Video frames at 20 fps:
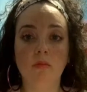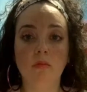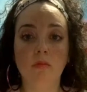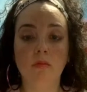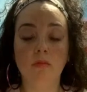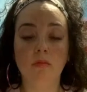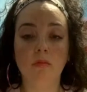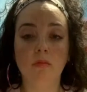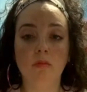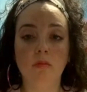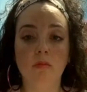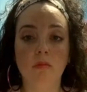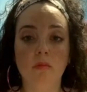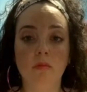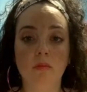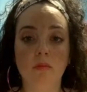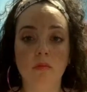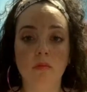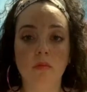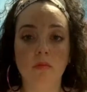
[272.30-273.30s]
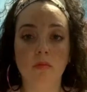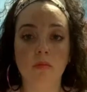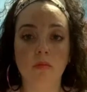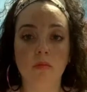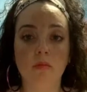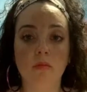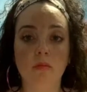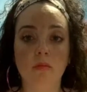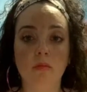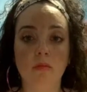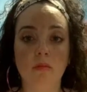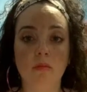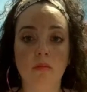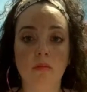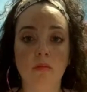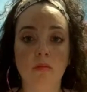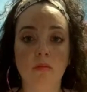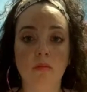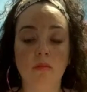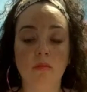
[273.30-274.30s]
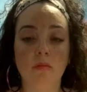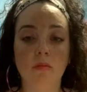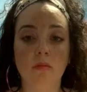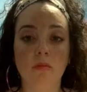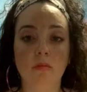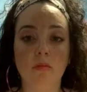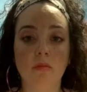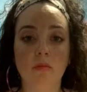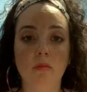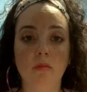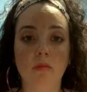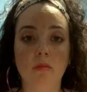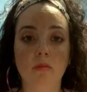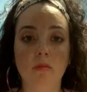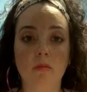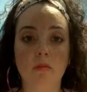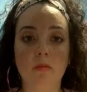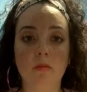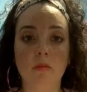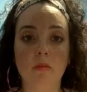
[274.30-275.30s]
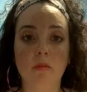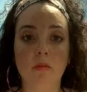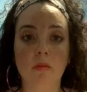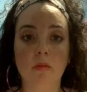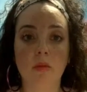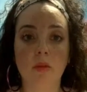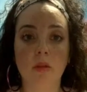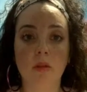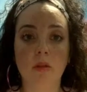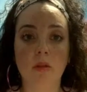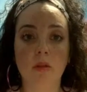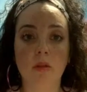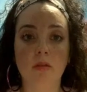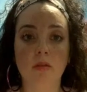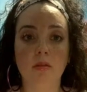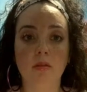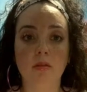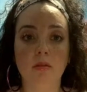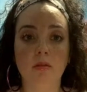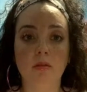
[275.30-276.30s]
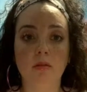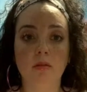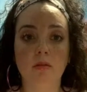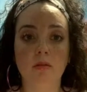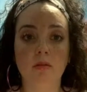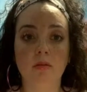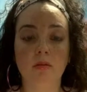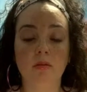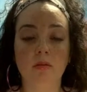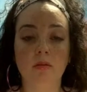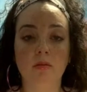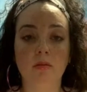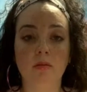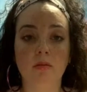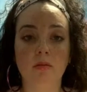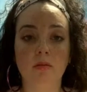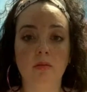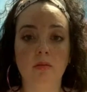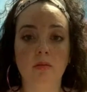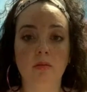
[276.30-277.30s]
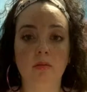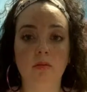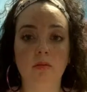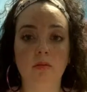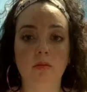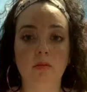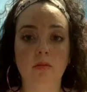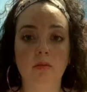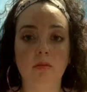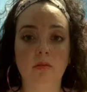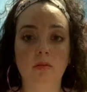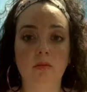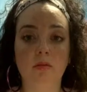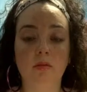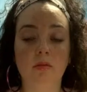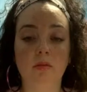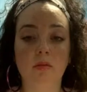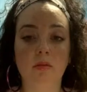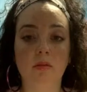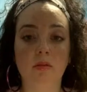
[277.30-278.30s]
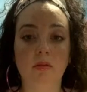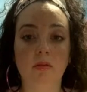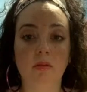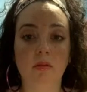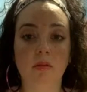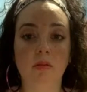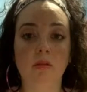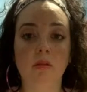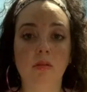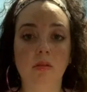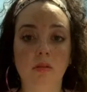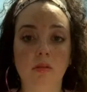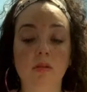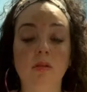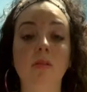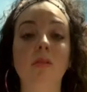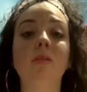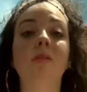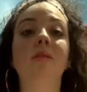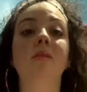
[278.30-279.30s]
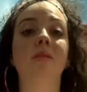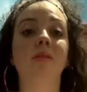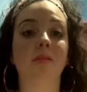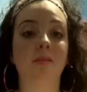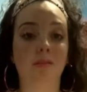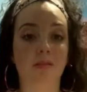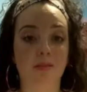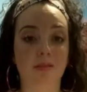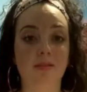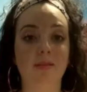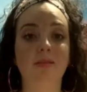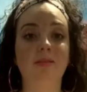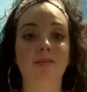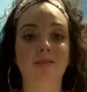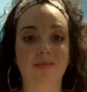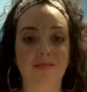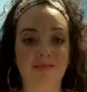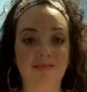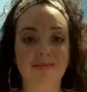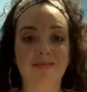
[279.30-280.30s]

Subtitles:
This person isn't speaking.